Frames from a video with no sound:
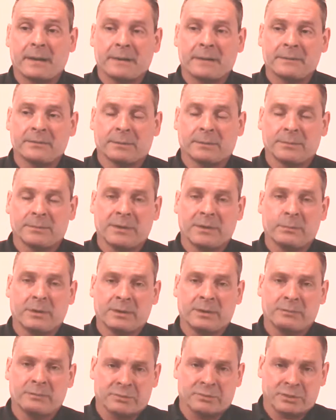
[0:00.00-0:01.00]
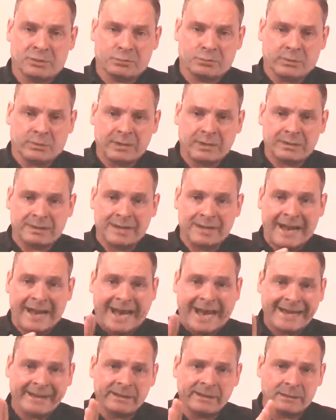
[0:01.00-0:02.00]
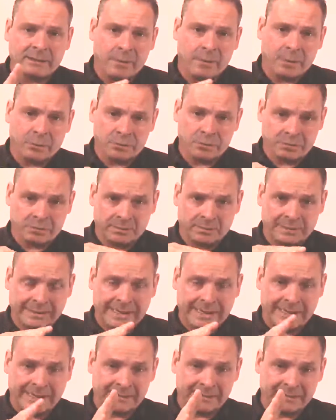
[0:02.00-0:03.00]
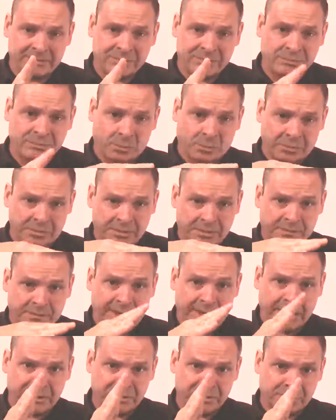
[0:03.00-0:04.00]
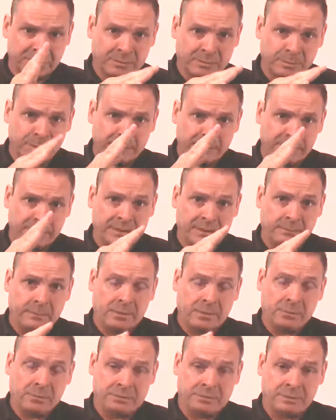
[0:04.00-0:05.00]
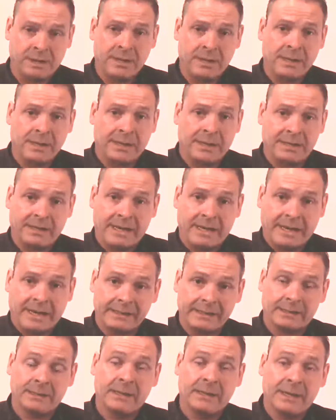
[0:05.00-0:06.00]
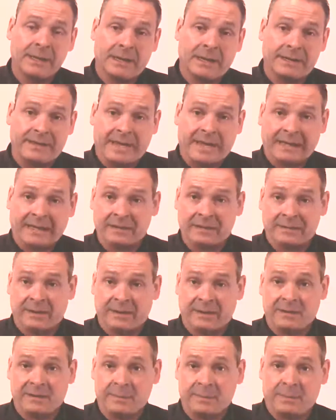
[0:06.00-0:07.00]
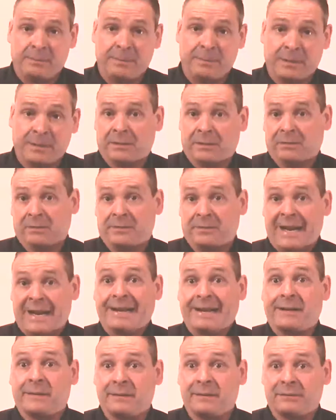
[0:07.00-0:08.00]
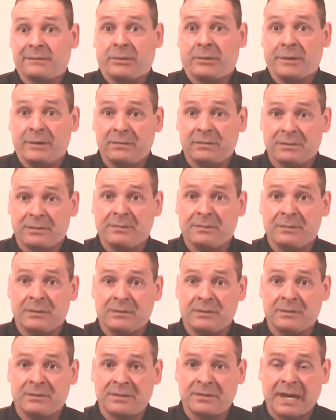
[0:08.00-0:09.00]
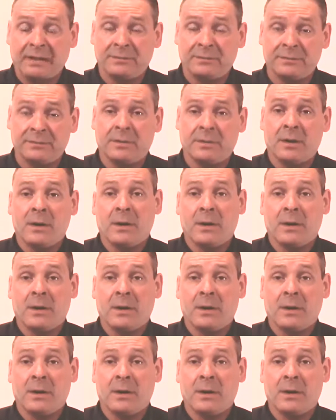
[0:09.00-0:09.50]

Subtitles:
somebody with restricted ankle motion, again this dorsiflexion or pivoting motion in the ankle, and that can either be because of ankle joint stiffness itself,